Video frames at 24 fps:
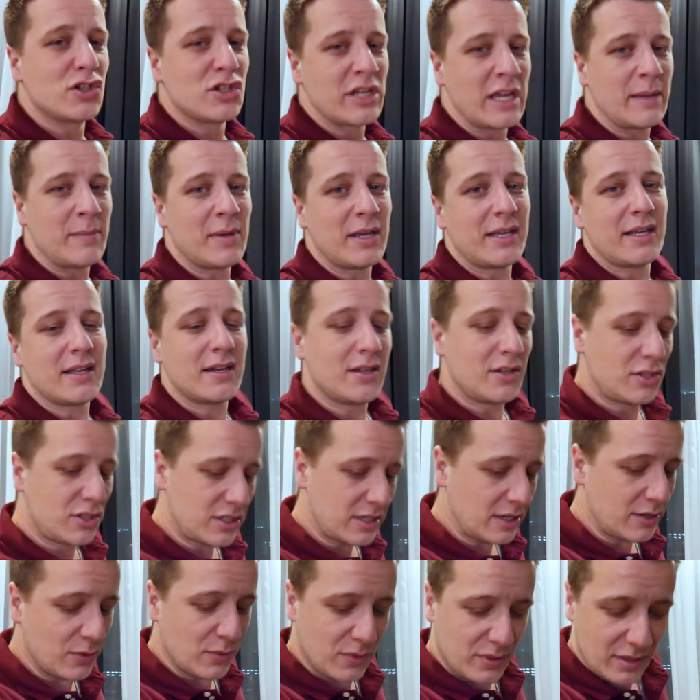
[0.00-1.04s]
a shame I cannot
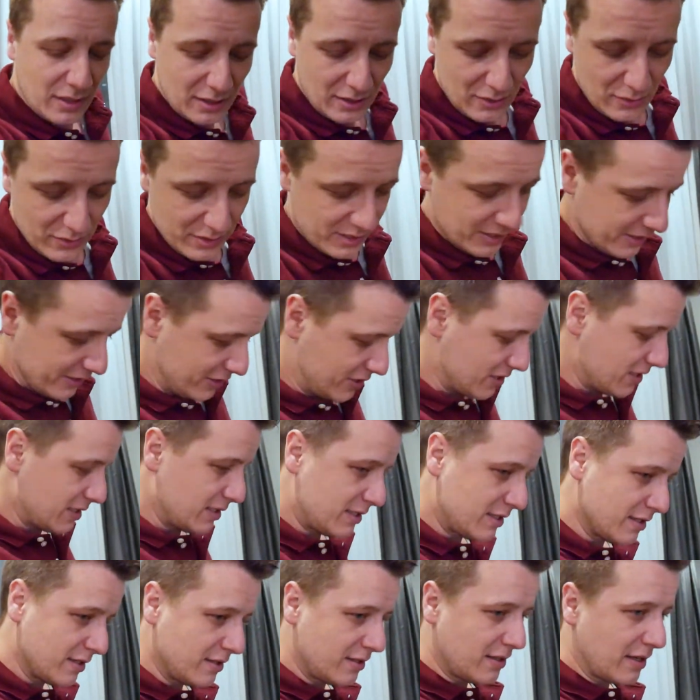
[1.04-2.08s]
share it with Ilona and
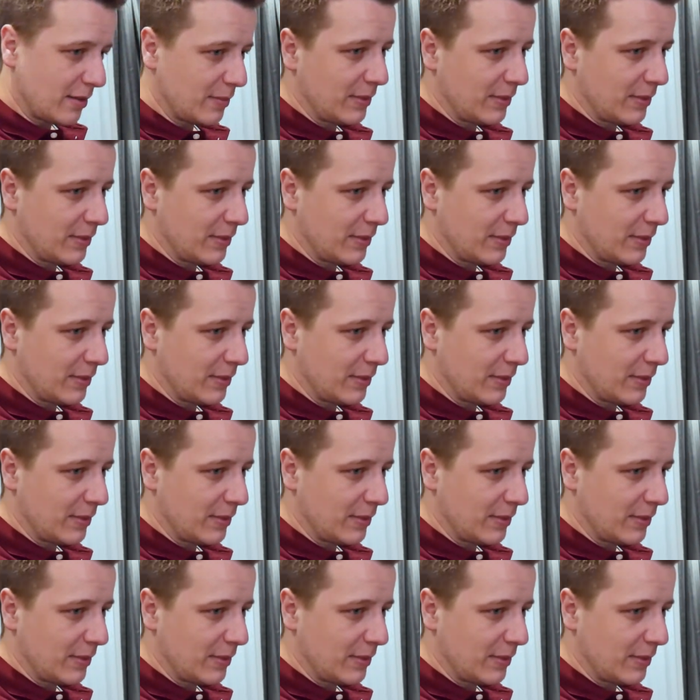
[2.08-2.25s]
Jason. I